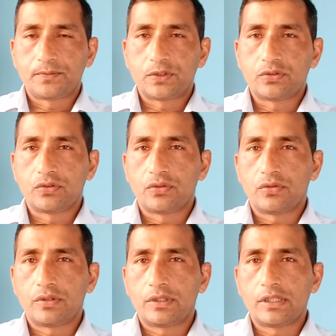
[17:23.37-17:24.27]
So
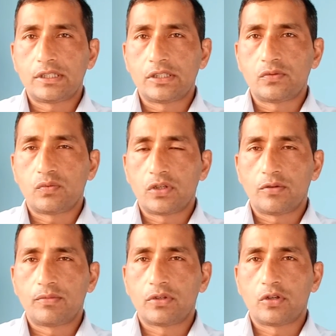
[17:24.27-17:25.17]
this is one
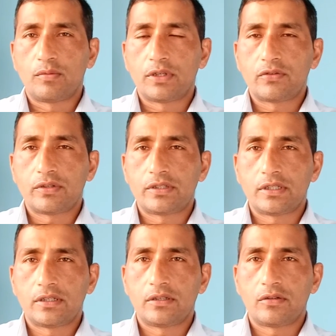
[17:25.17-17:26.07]
of the common
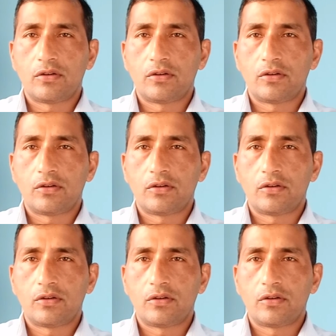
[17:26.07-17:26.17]
question